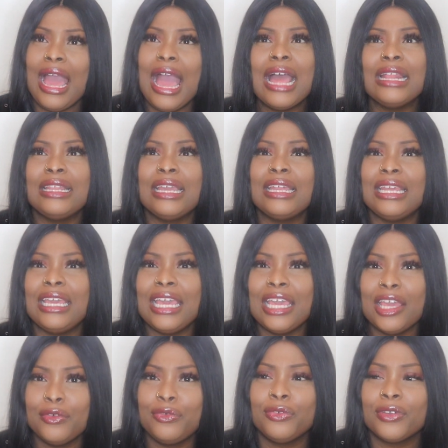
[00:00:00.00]
And then
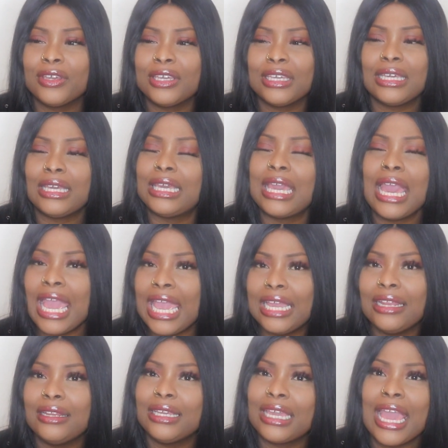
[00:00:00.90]
if
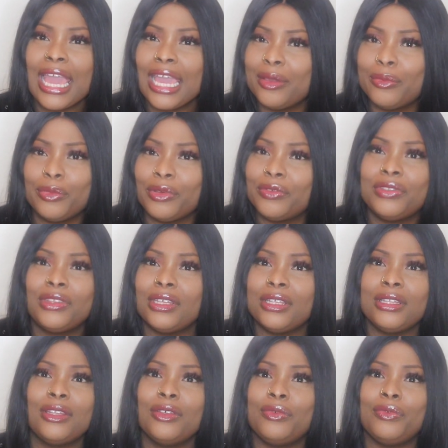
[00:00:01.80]
Kane came with
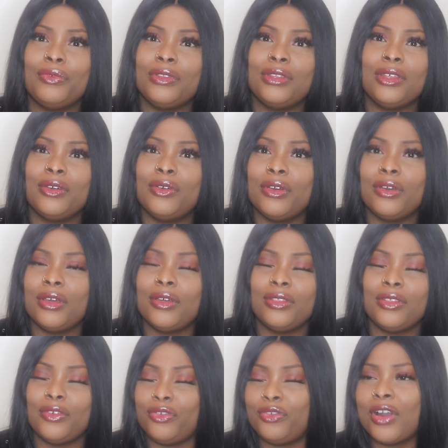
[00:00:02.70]

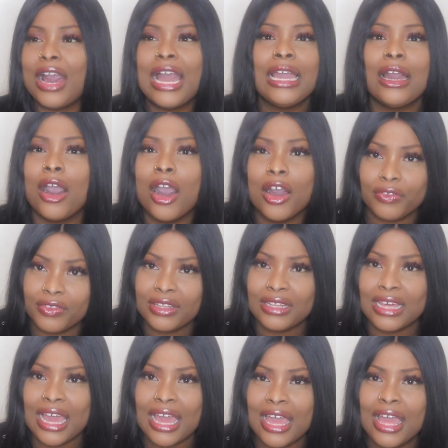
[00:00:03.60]
the fire after
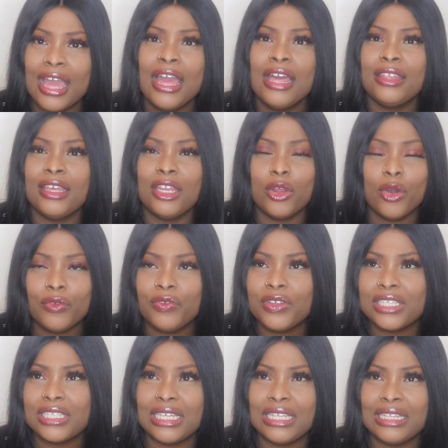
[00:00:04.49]
that, then
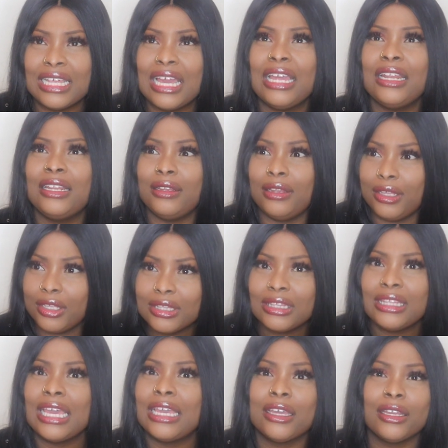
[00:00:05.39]
obviously then
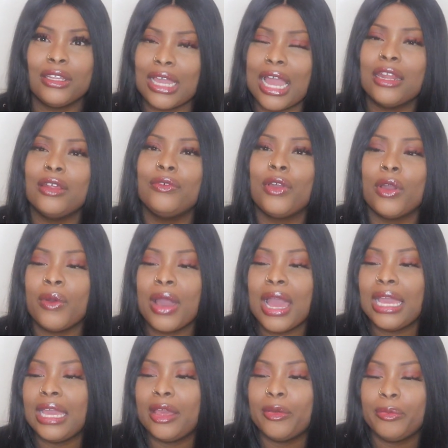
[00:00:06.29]
they could kind of go
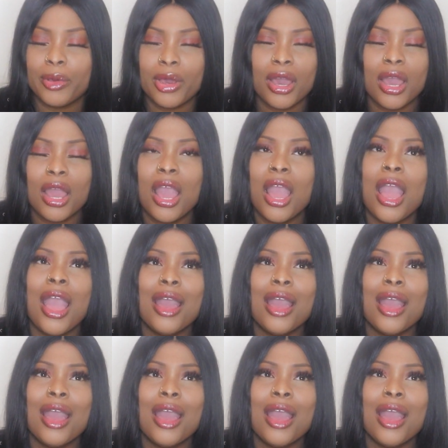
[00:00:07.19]
at it. But